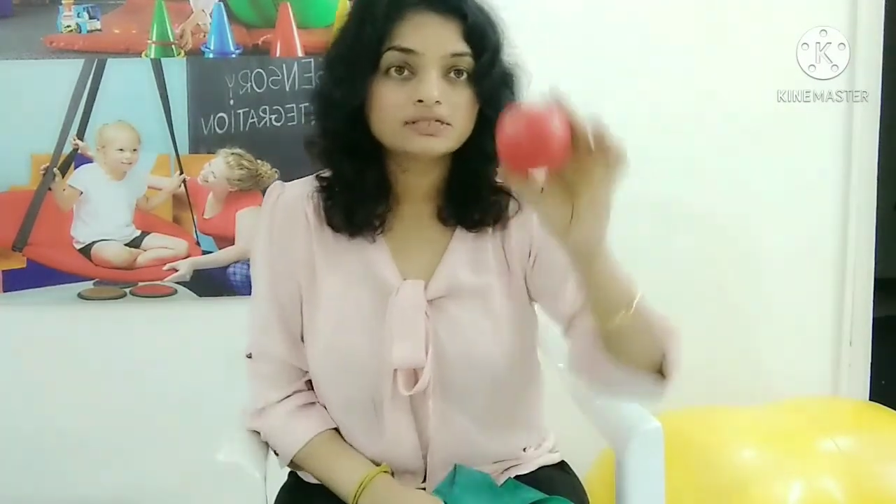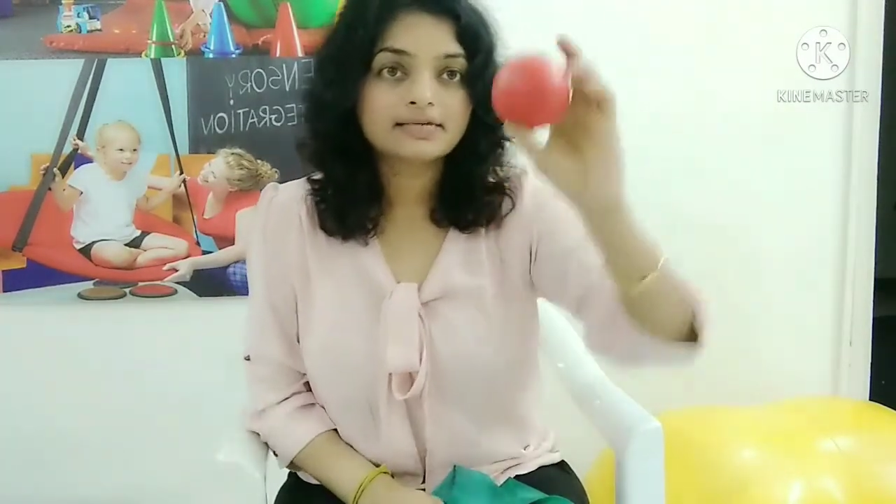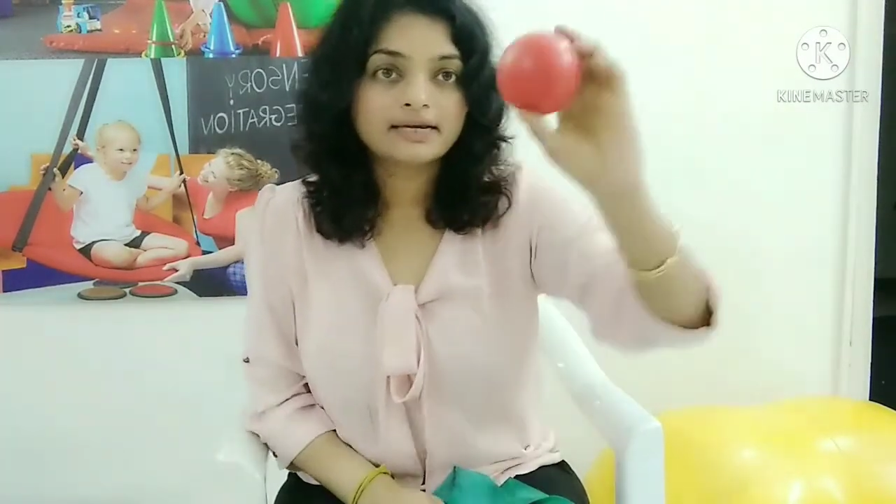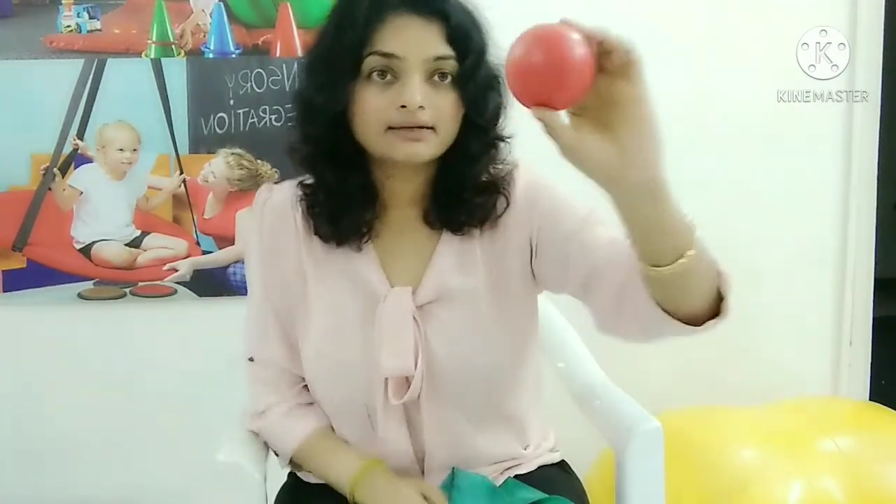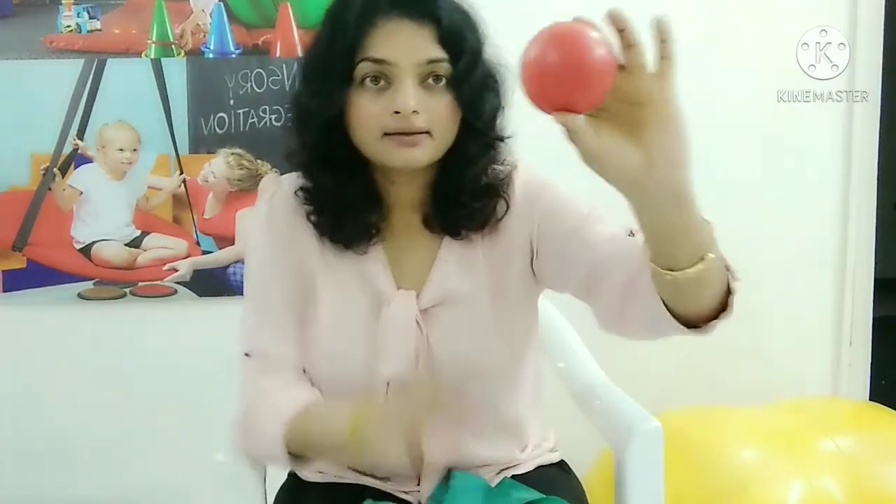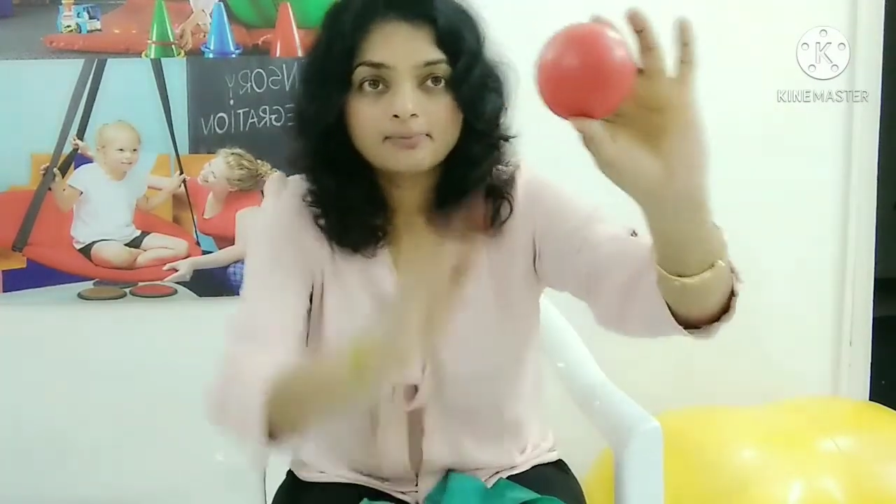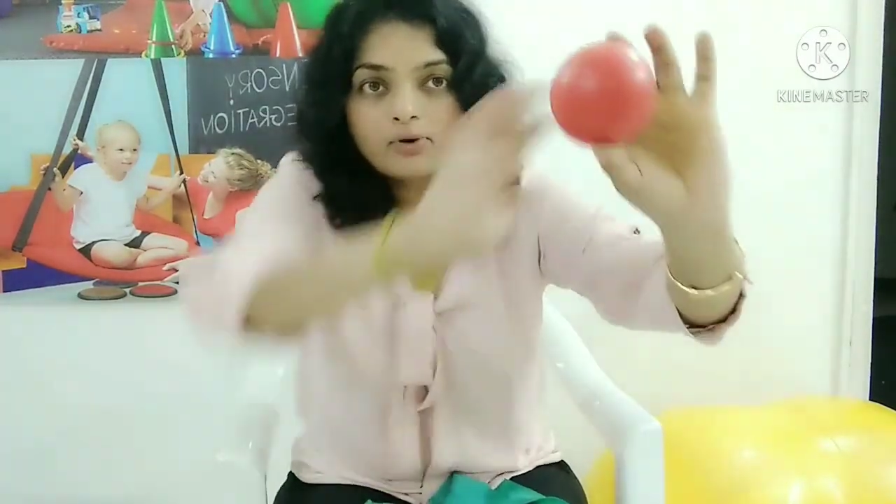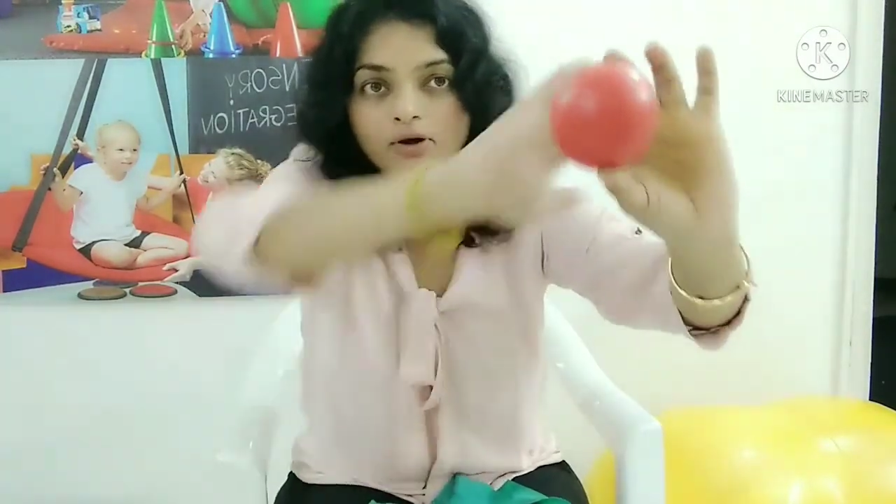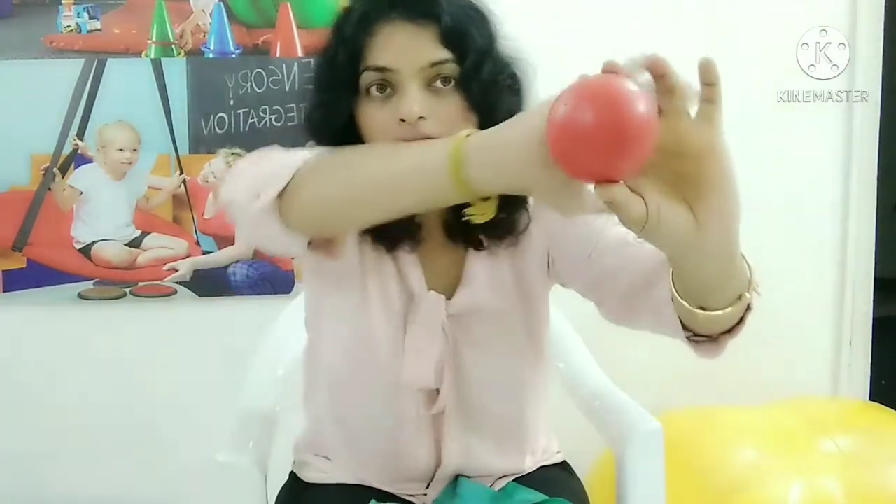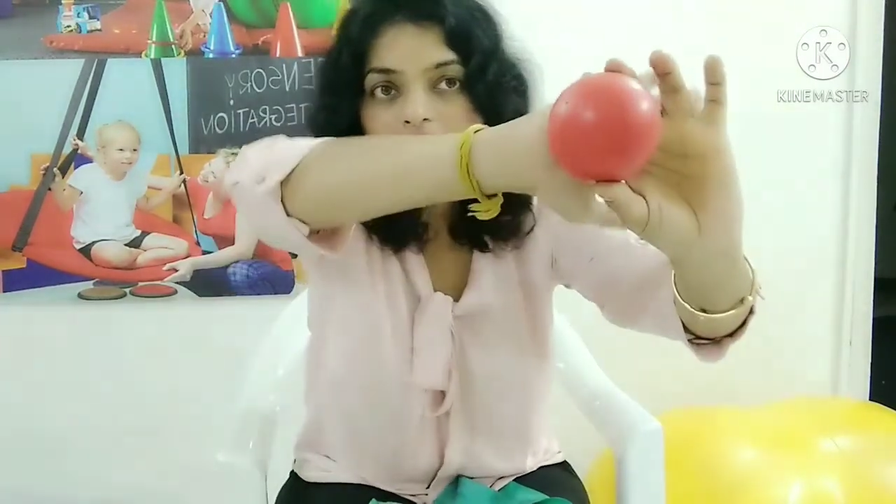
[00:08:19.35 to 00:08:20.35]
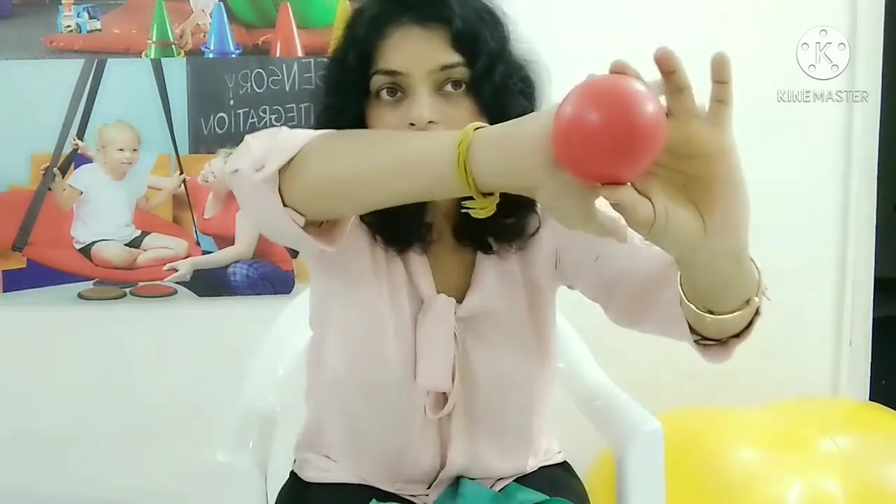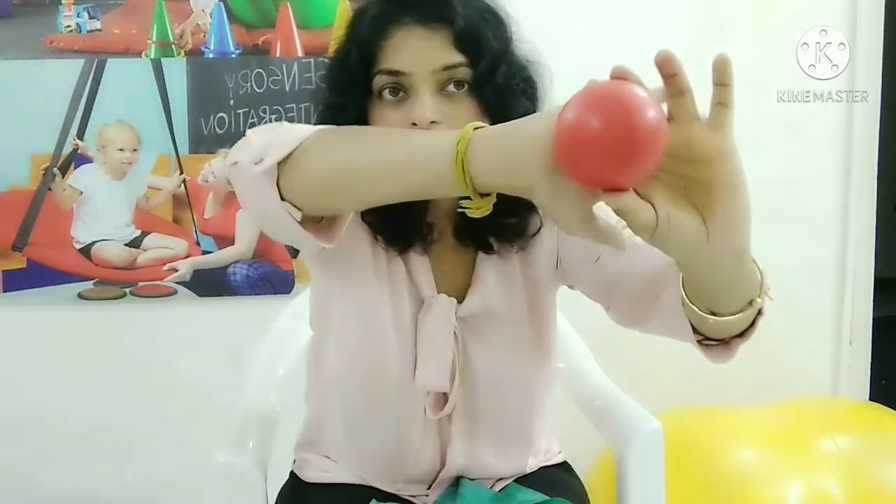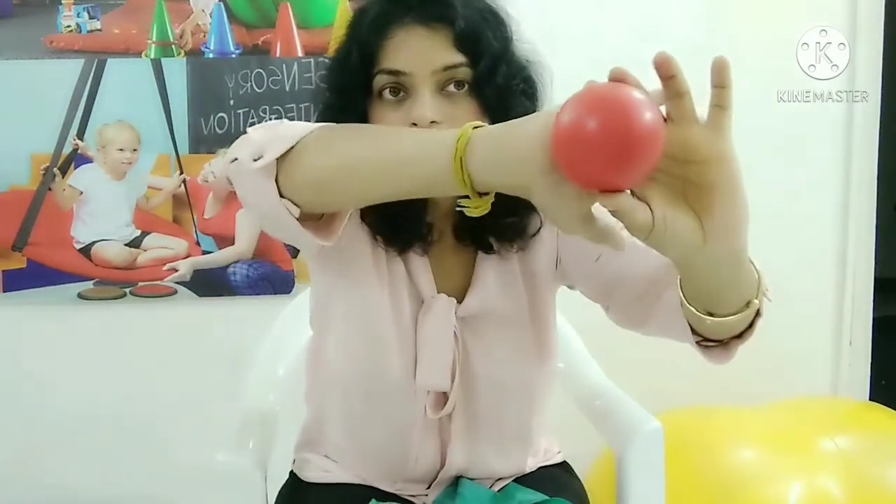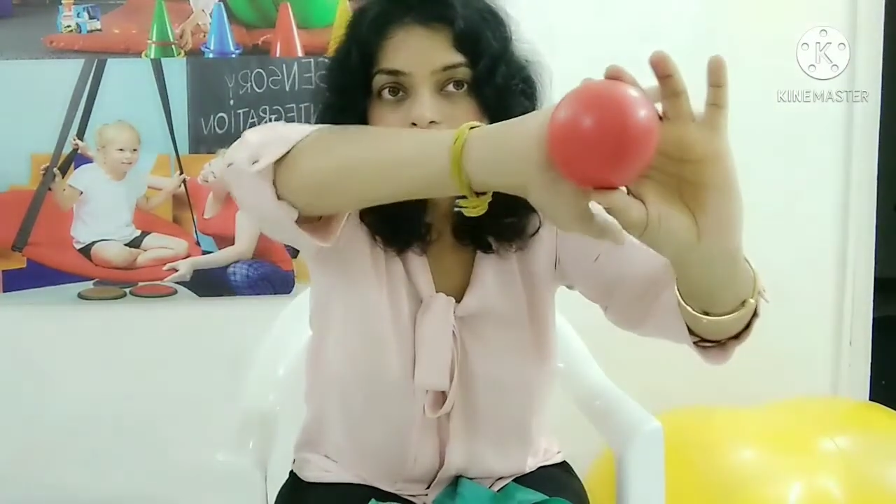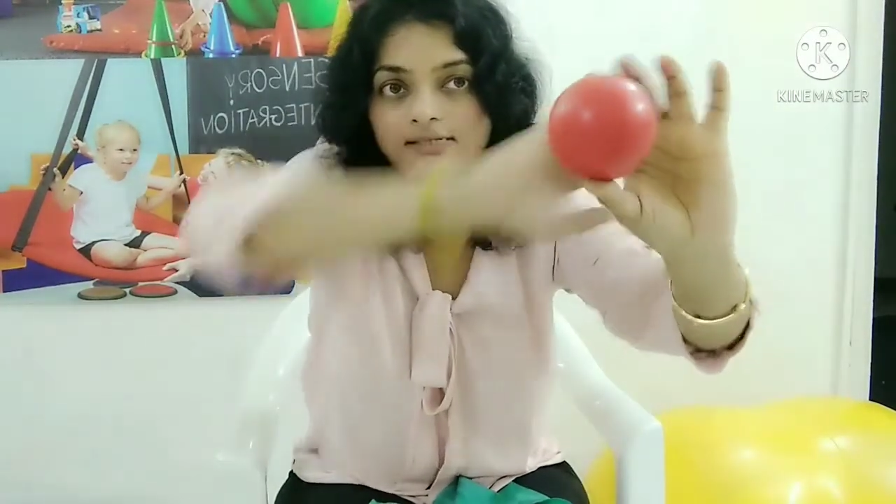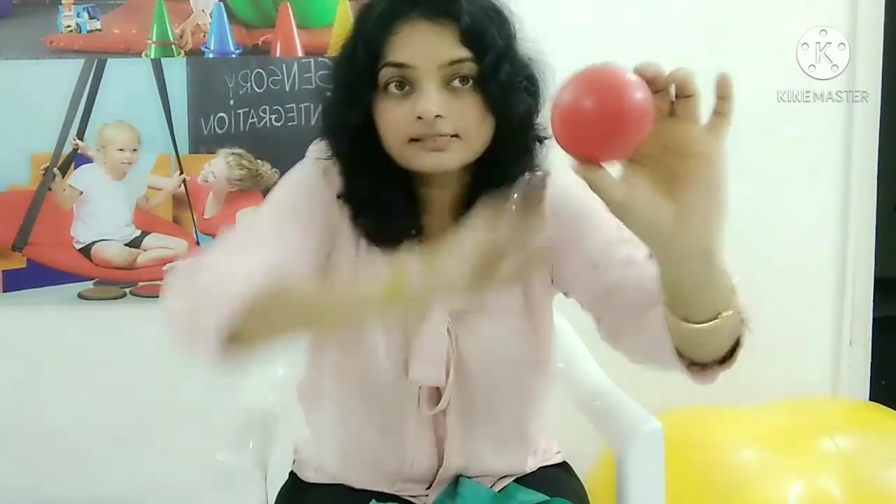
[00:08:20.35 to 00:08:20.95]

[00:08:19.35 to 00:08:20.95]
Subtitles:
is get a ball like this,